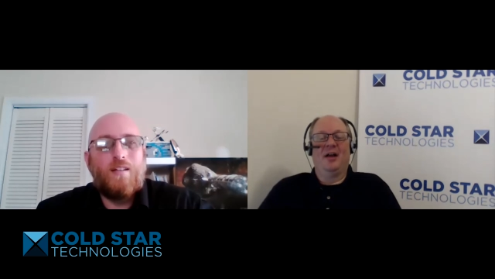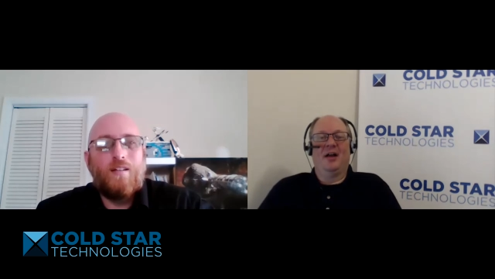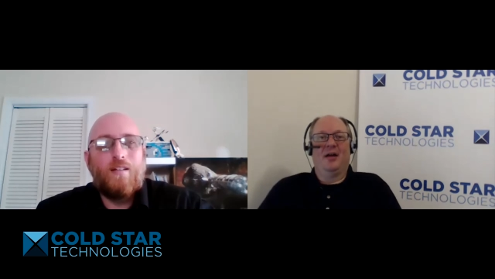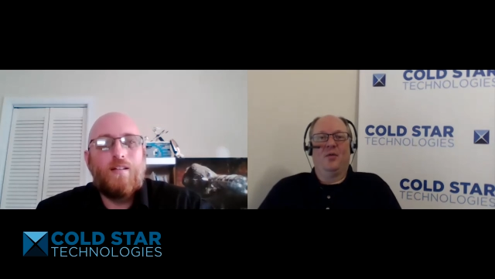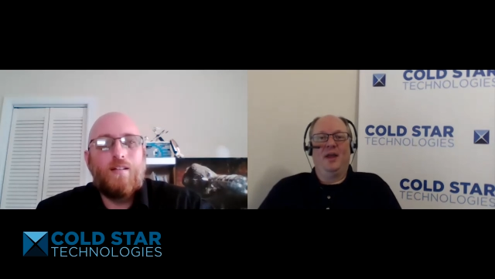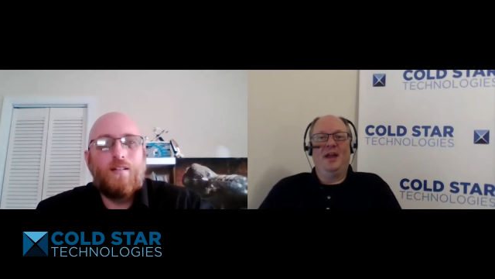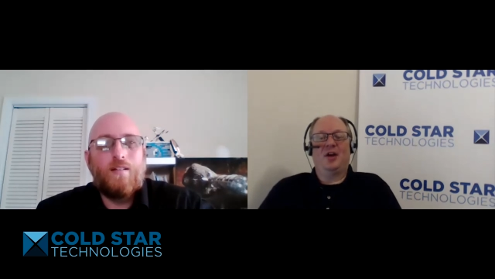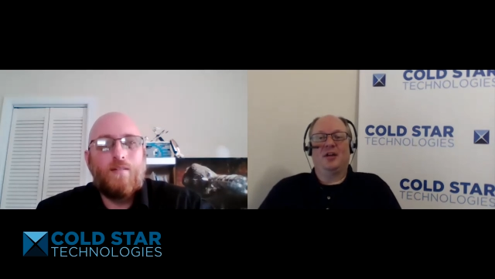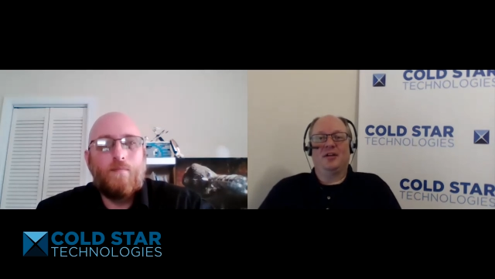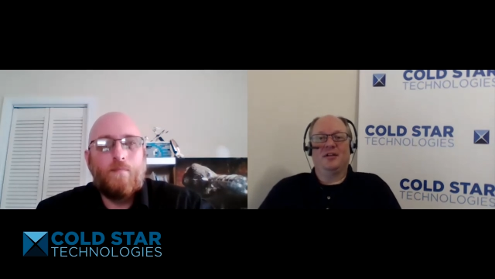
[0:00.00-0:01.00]
Speaker 1: we
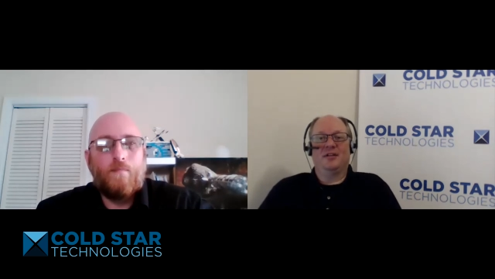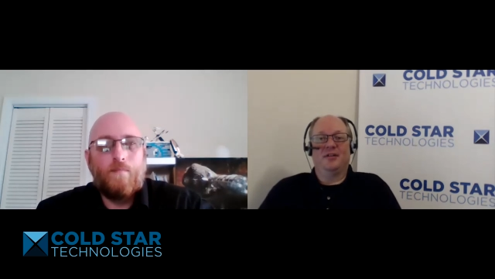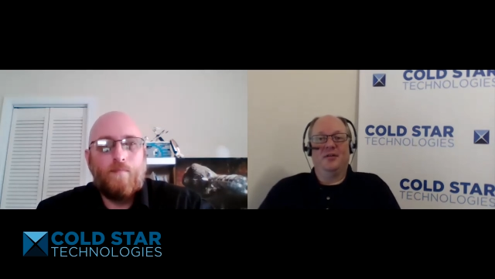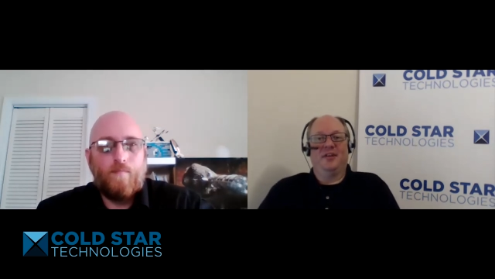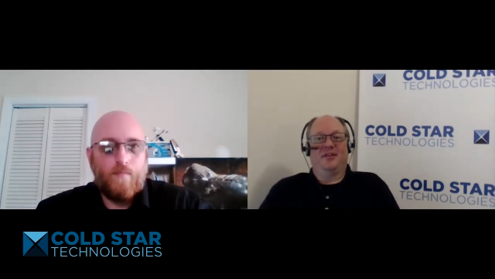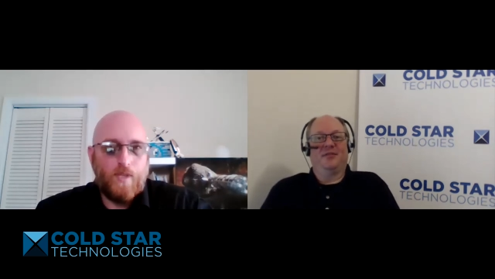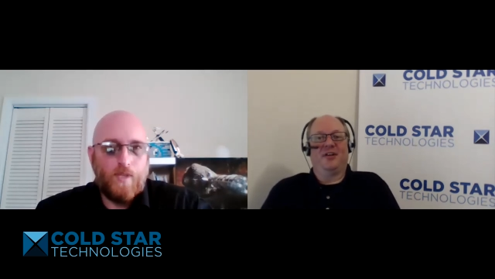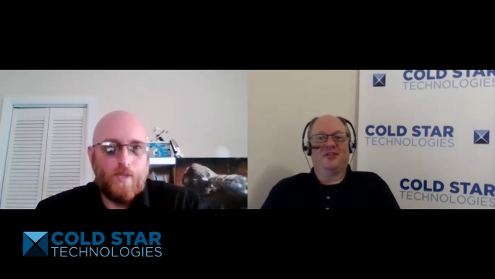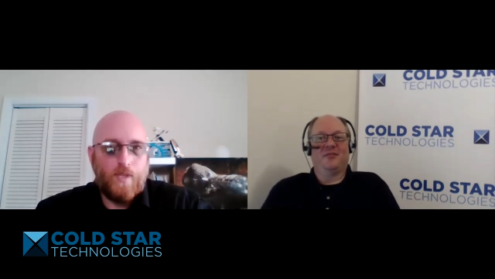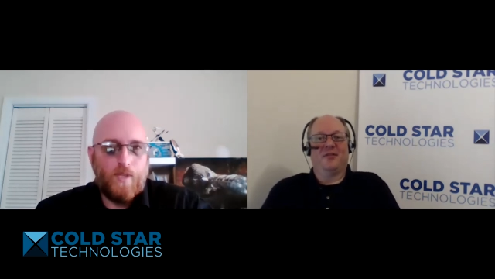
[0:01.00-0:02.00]
couldn't do this
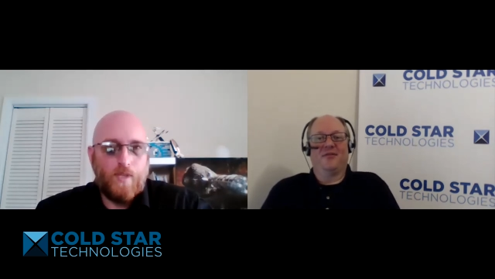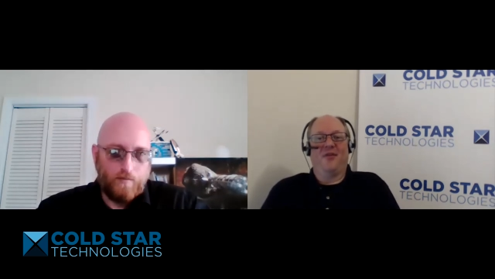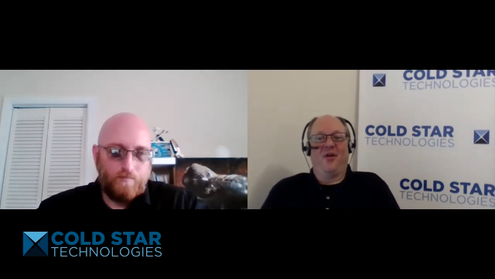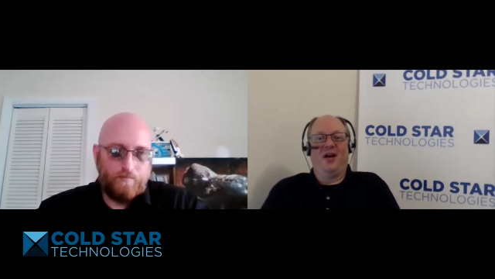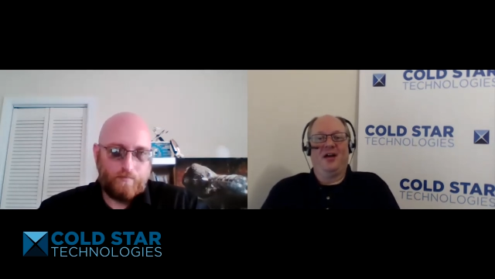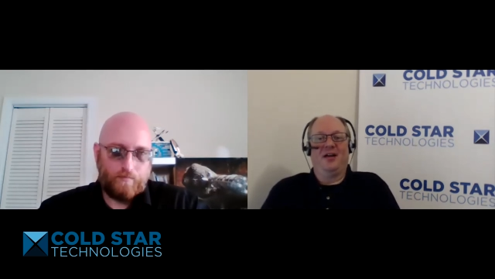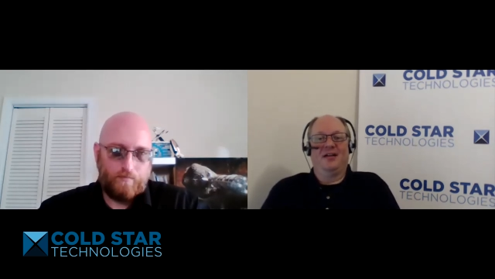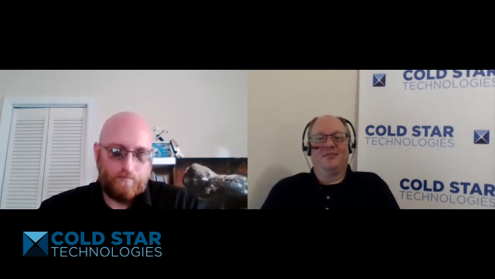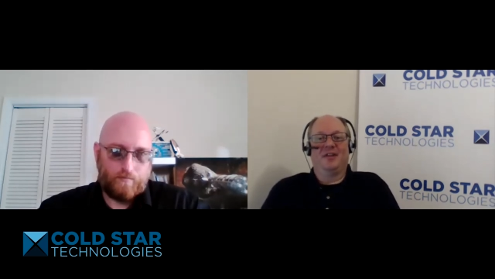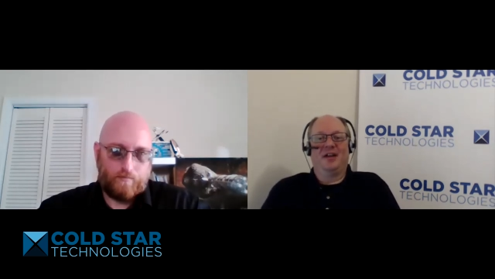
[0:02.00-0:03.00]
mission before.
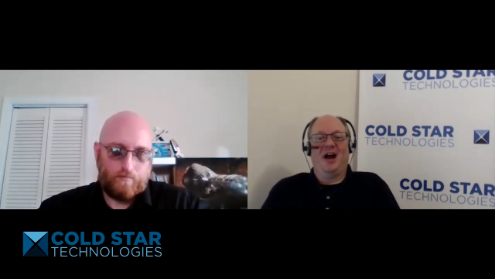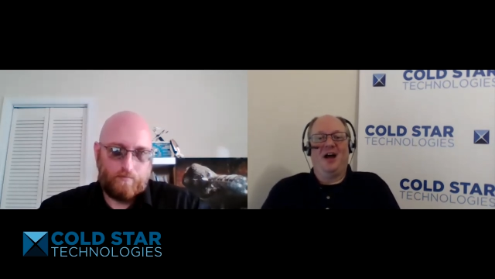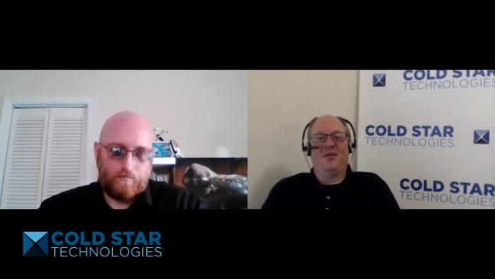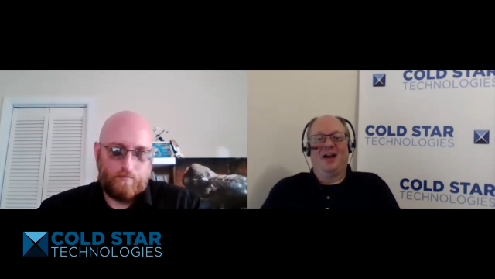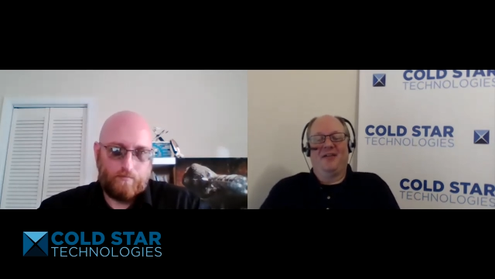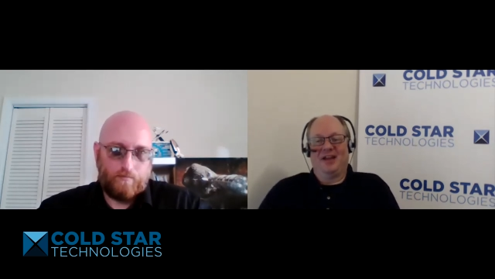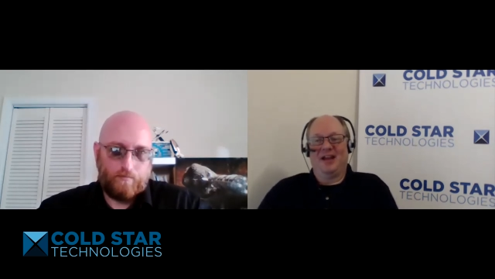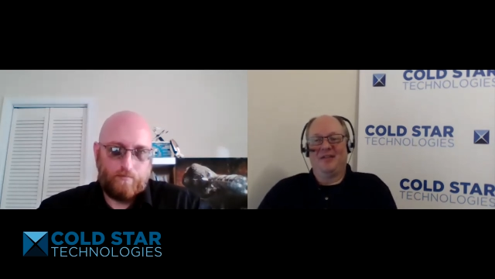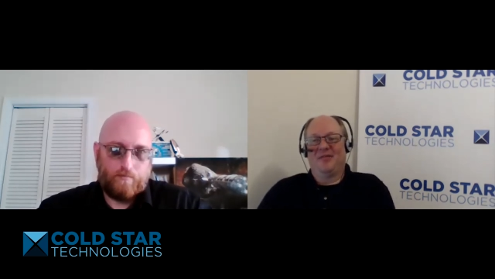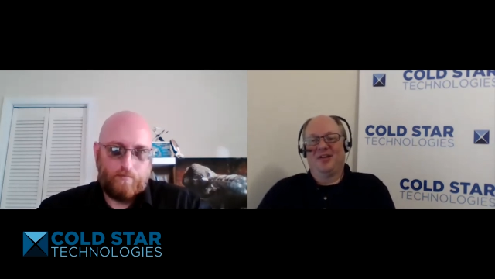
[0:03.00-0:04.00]
But now we have the
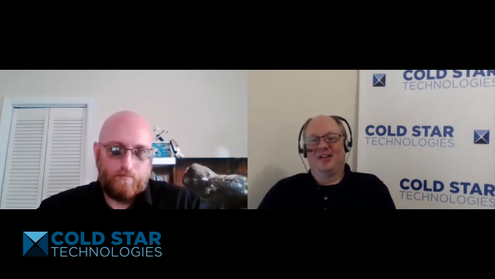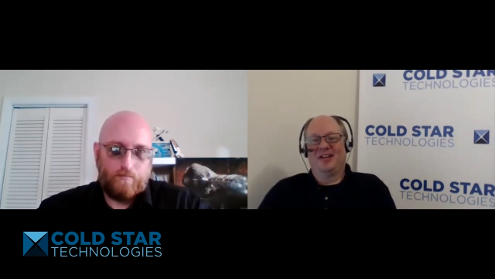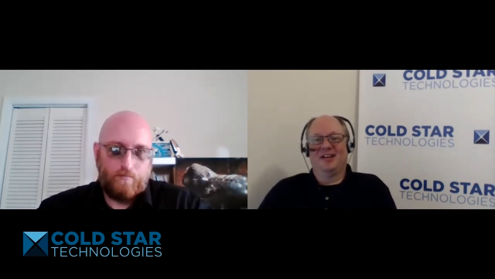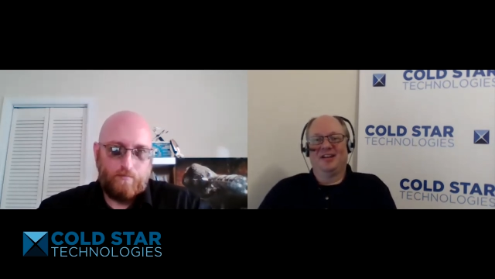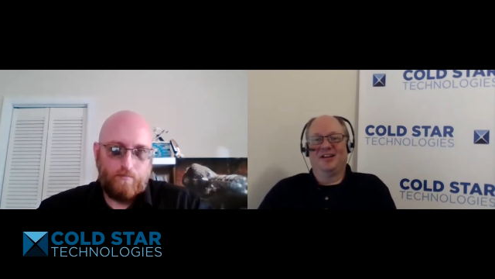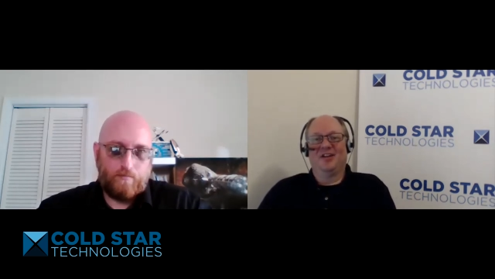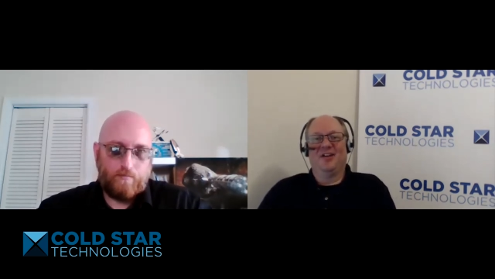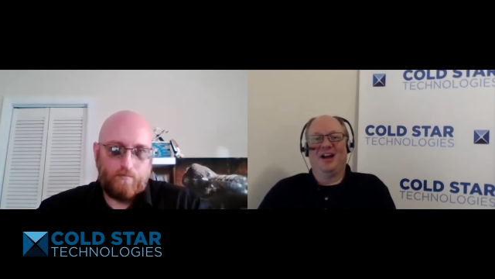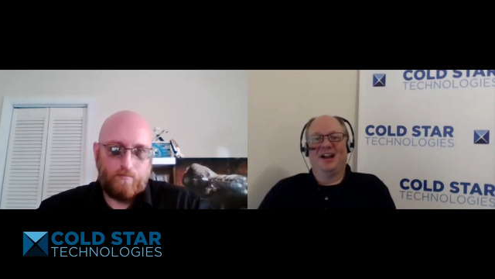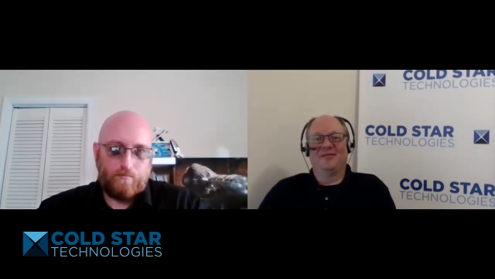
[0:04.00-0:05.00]
capability to do
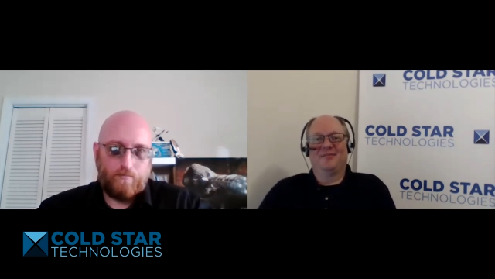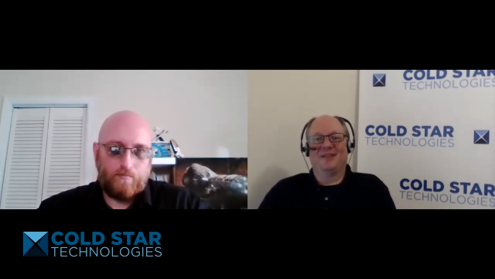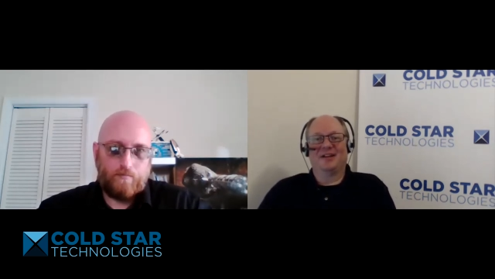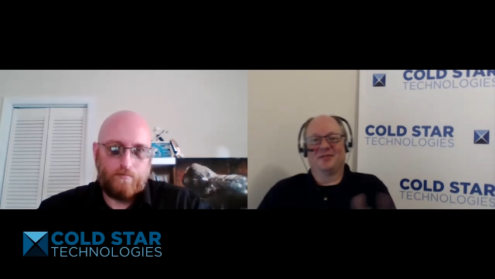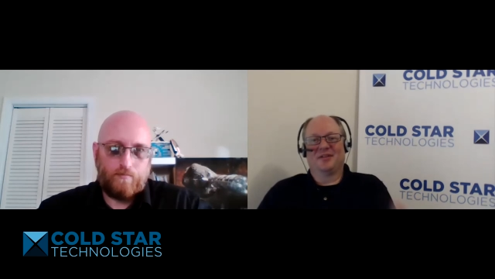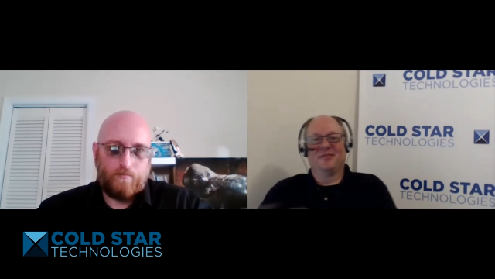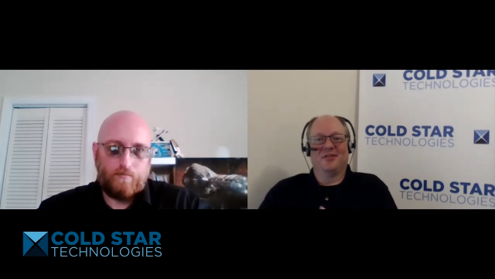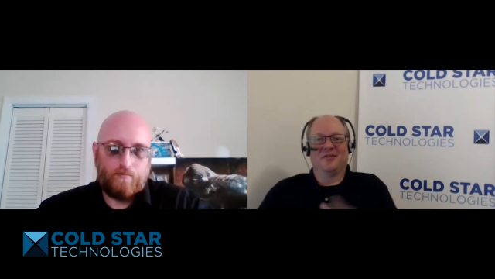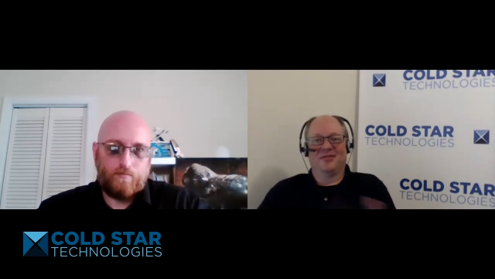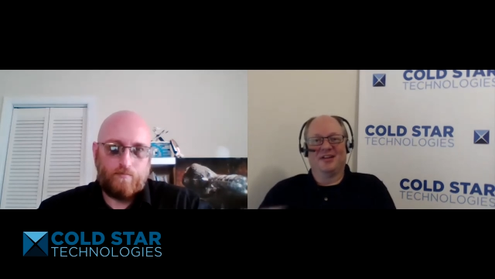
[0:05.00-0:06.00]
it because we can
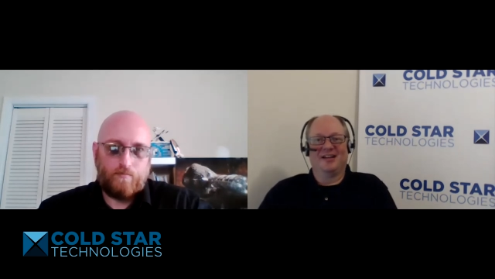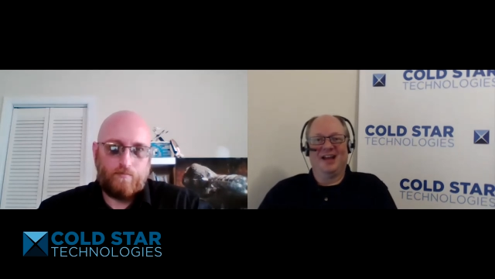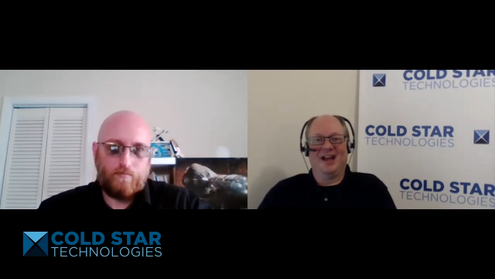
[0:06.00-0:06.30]
move the data